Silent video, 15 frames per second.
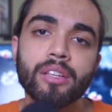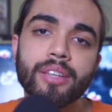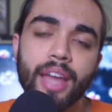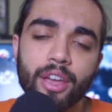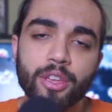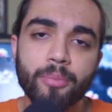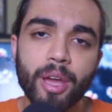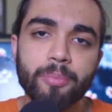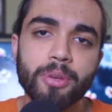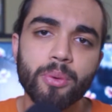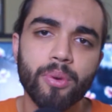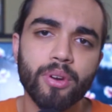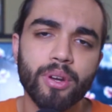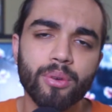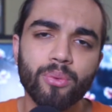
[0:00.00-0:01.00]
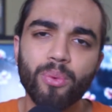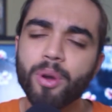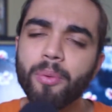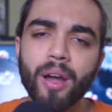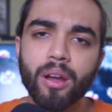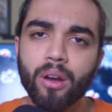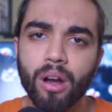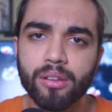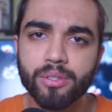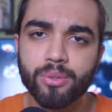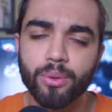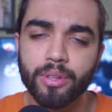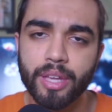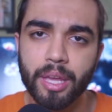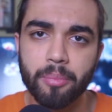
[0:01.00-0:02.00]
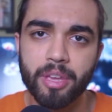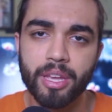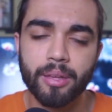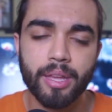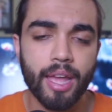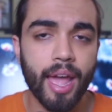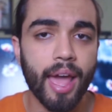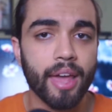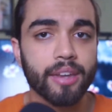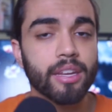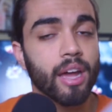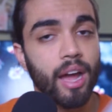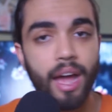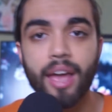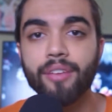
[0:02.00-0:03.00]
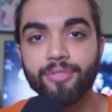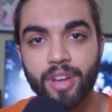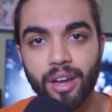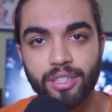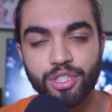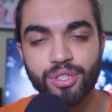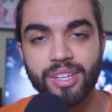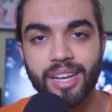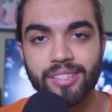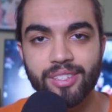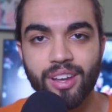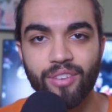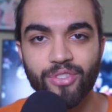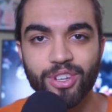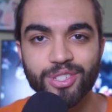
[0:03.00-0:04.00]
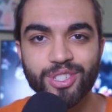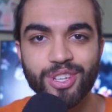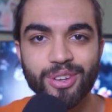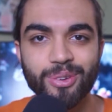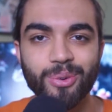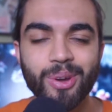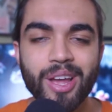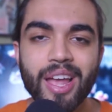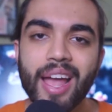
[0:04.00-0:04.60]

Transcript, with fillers: Now you might be wondering, what about console gaming? And I've got you guys covered too.